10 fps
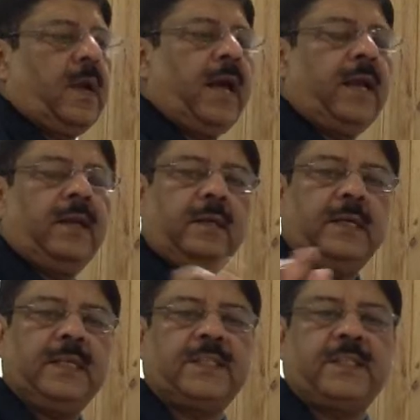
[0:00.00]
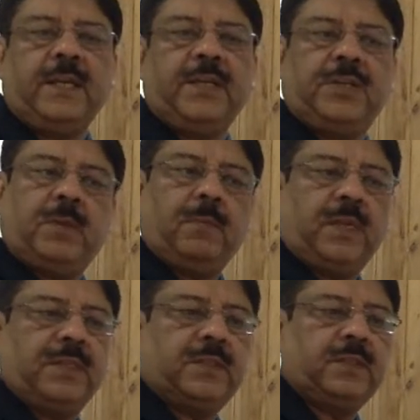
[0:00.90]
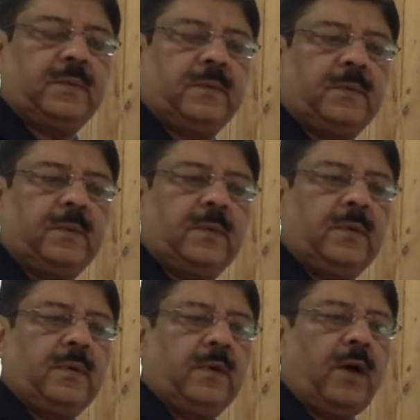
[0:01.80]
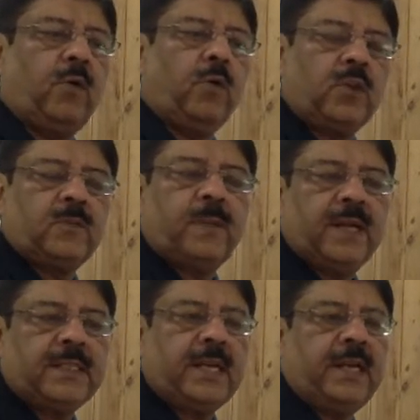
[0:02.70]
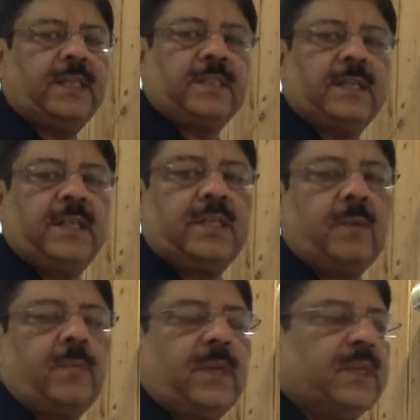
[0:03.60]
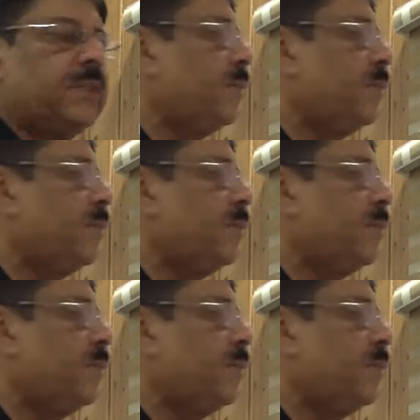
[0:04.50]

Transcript: and destination place. A host place and destination place.